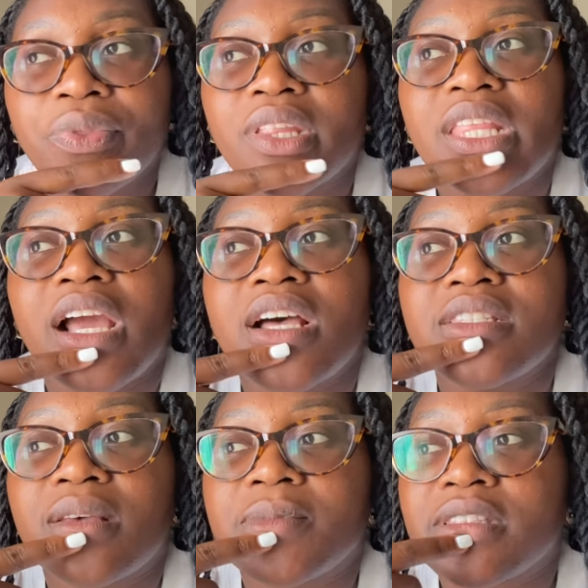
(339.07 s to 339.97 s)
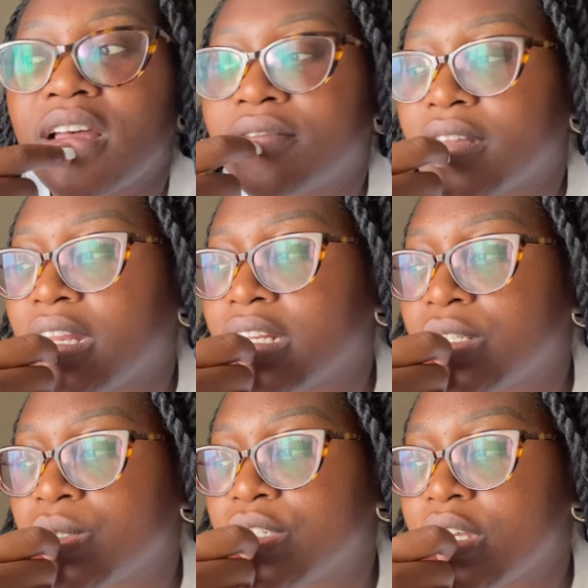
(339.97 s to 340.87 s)
there are some stuff that I
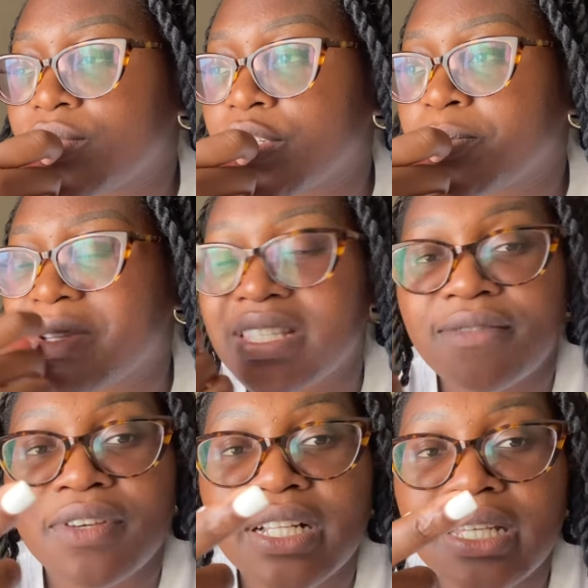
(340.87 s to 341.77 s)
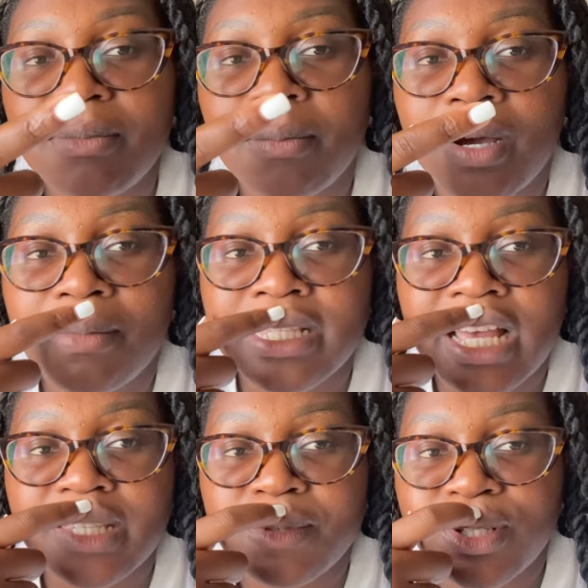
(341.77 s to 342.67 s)
need to check for specifically. My mom has
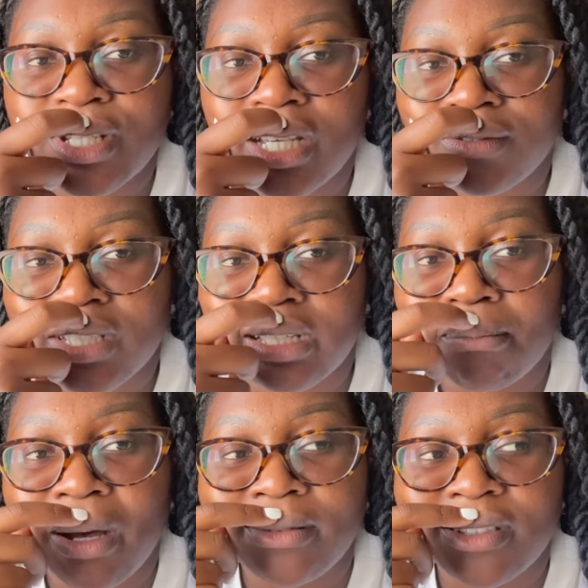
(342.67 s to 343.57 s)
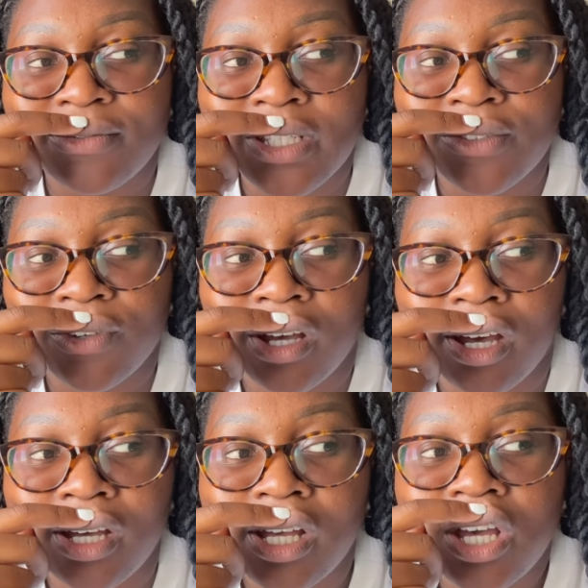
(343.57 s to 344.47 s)
asked me to check for some multivits for
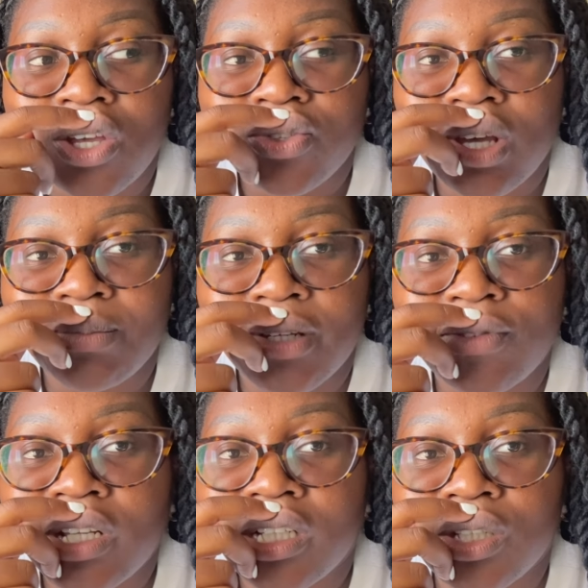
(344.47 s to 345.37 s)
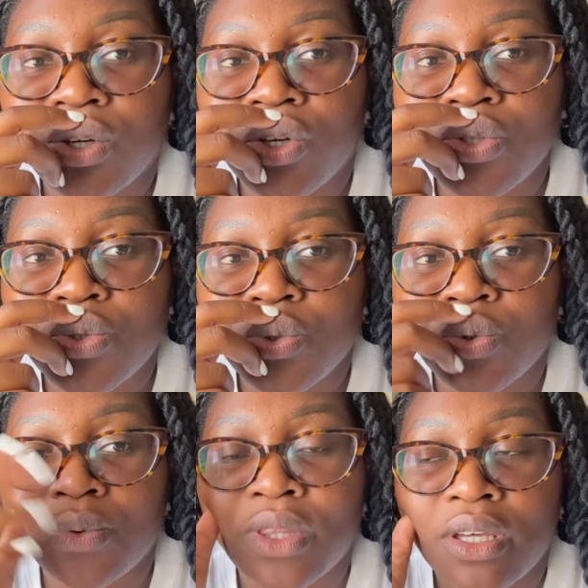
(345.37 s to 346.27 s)
her, so I'm definitely going
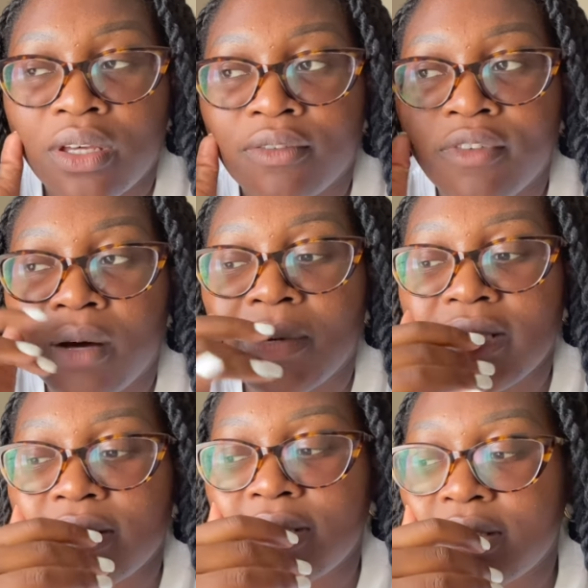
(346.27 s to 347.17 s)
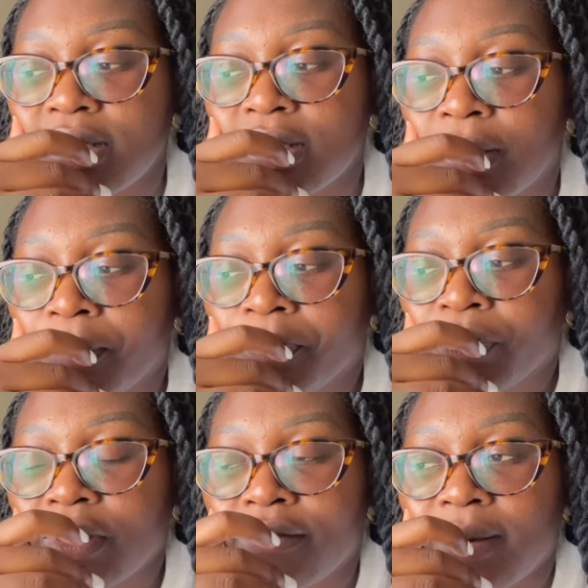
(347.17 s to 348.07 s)
to the pharmacies.
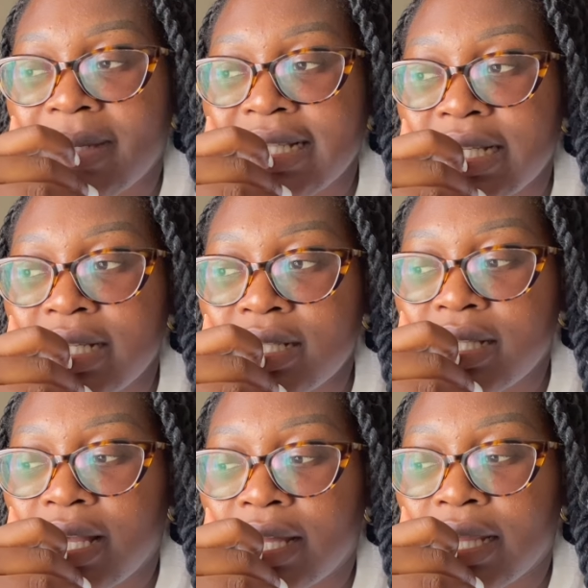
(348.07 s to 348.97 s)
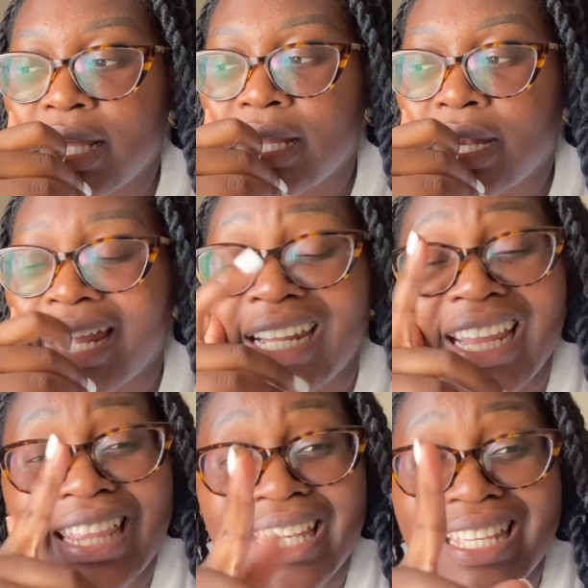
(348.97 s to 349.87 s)
And then another
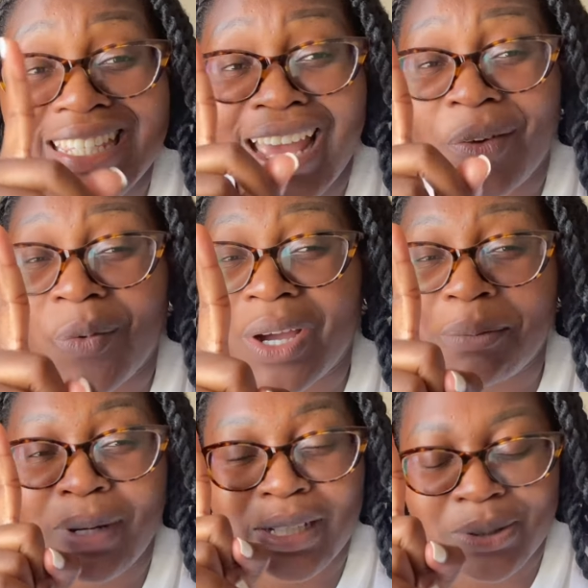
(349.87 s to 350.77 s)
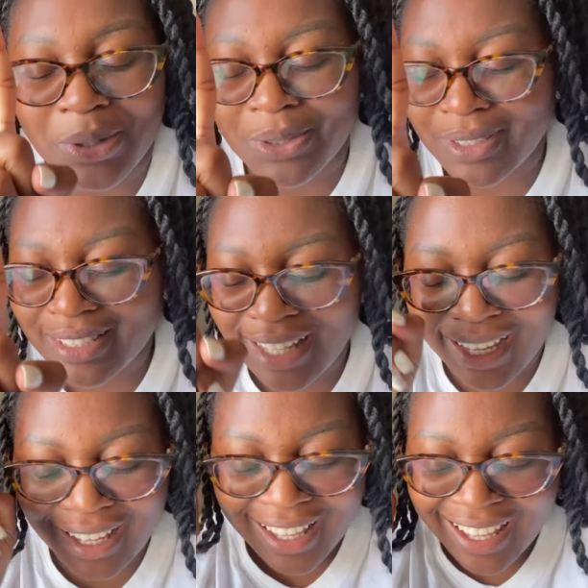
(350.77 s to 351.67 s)
thing is I want McDonald's.
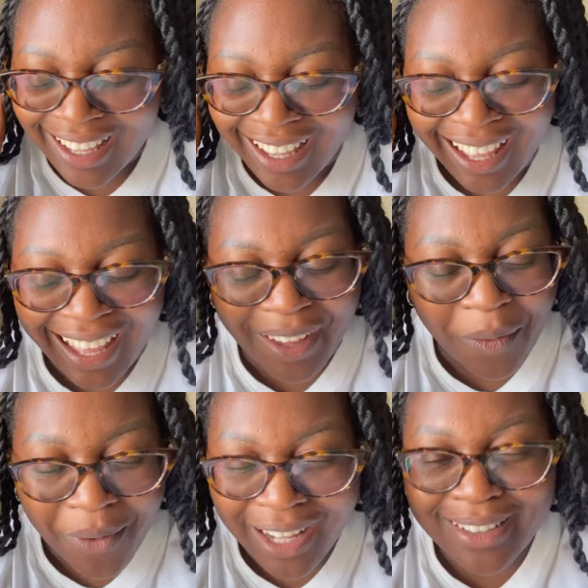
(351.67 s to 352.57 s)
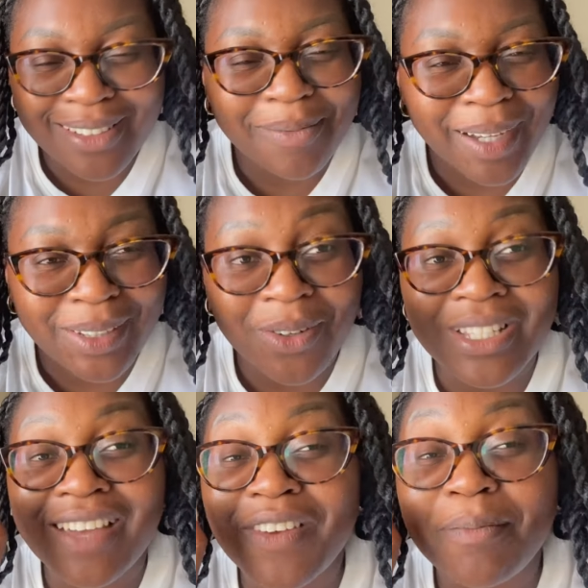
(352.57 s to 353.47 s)
Like, I want
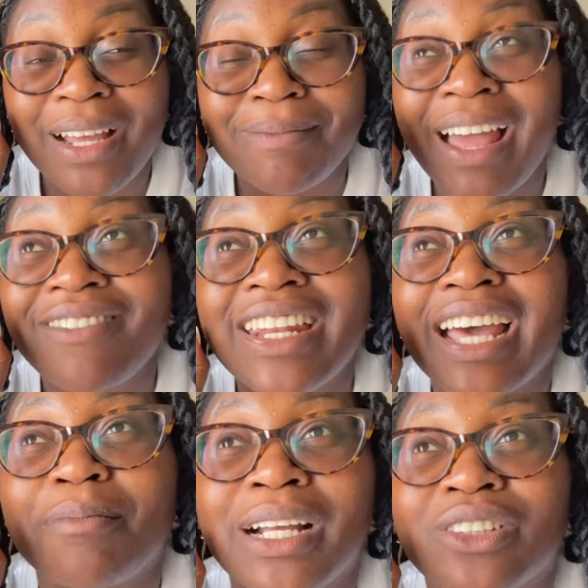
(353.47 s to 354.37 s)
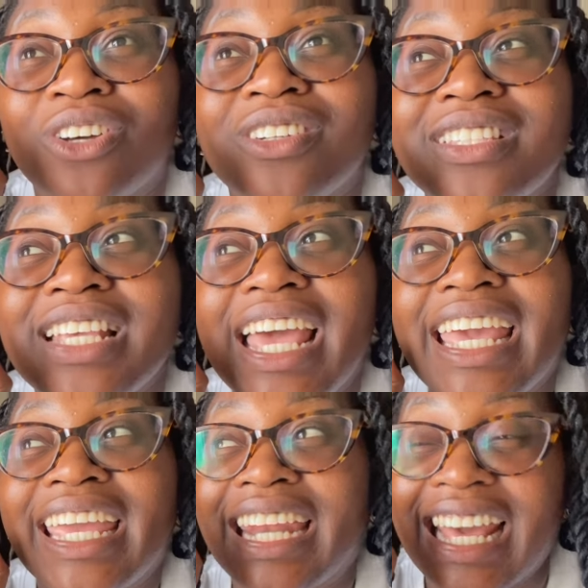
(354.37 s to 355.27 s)
McDonald's. I haven't had McDonald's
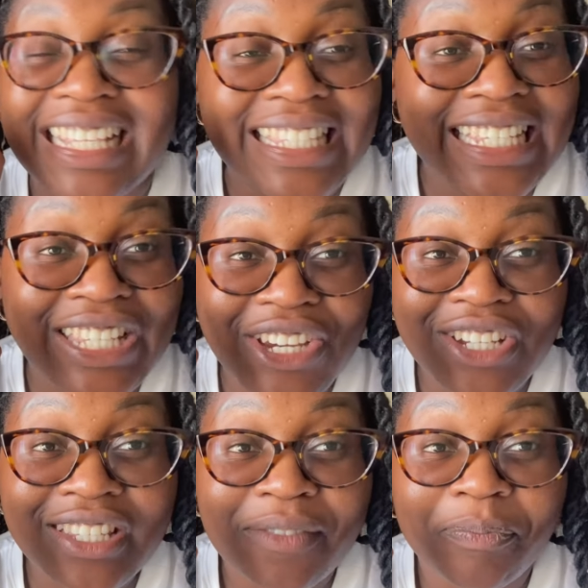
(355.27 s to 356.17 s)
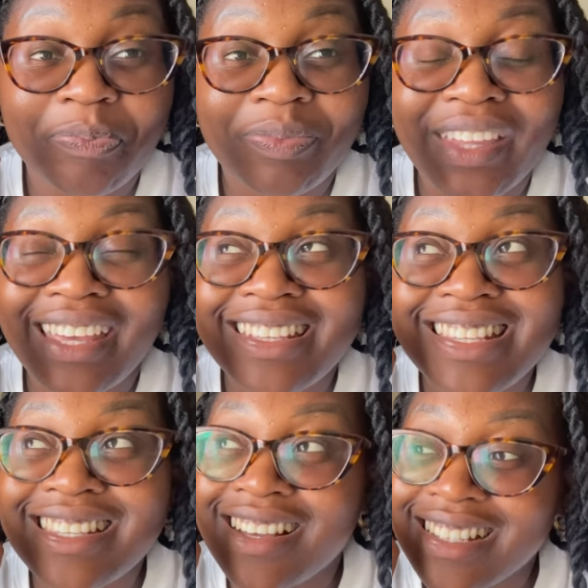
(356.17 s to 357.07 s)
in like 6 years,
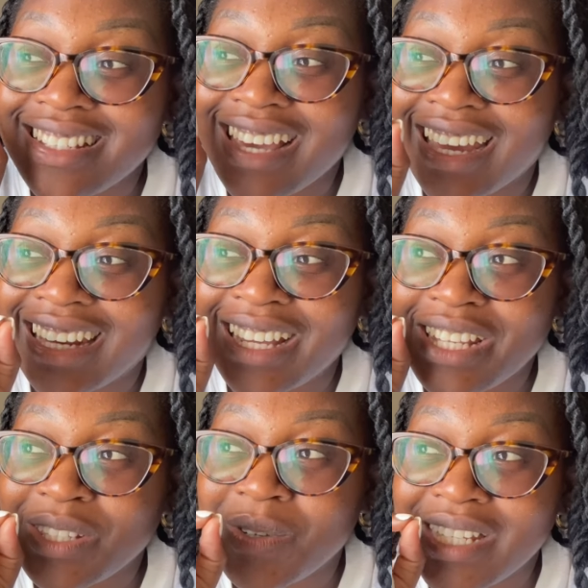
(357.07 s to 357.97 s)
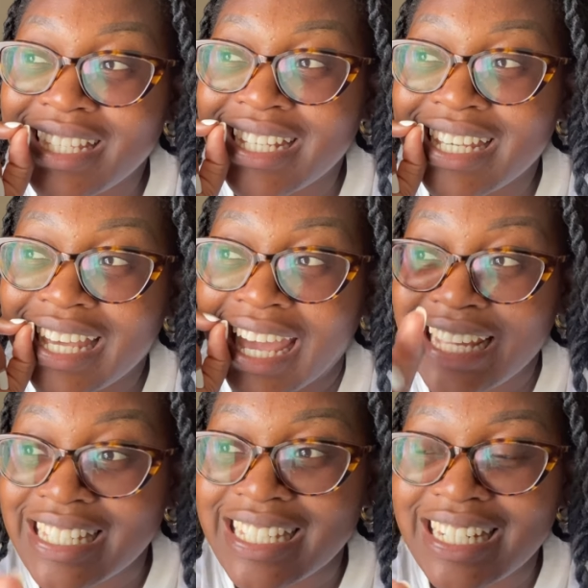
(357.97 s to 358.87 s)
since I was in China in
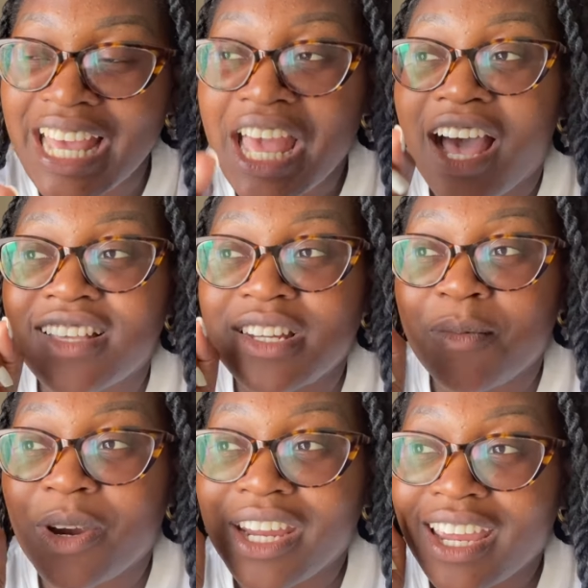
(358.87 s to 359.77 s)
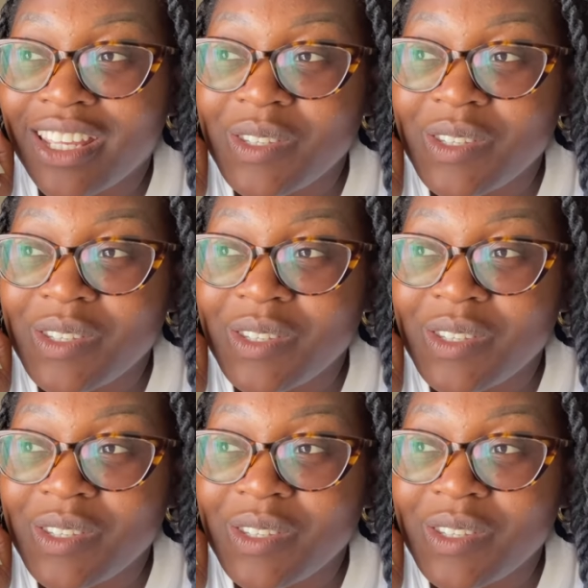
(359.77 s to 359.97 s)
2018. I was in America in